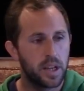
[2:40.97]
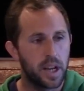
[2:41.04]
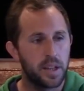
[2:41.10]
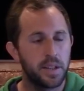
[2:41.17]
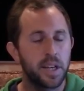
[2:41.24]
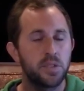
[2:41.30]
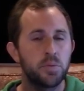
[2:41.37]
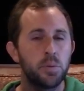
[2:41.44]

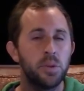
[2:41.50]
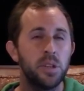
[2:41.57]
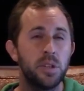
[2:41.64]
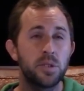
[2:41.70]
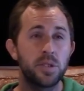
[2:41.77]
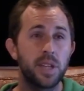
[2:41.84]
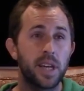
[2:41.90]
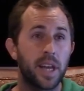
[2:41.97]
And that's really
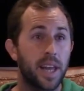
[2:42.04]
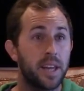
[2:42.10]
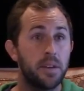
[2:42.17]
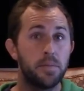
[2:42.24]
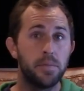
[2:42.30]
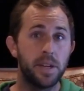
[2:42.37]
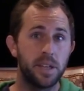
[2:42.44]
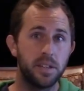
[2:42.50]
just like an
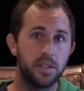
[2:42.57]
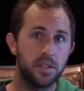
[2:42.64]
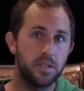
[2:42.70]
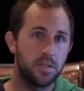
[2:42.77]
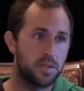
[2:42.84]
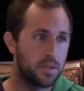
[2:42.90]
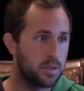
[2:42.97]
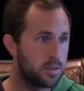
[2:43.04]
event.
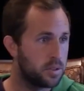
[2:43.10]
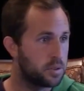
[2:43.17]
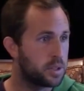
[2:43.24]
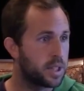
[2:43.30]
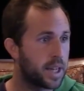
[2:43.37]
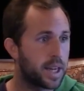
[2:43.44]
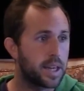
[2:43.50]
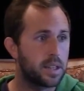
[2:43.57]
So you
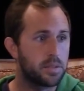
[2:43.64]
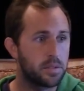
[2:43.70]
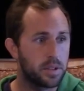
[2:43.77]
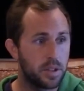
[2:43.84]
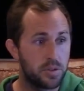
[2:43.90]
could have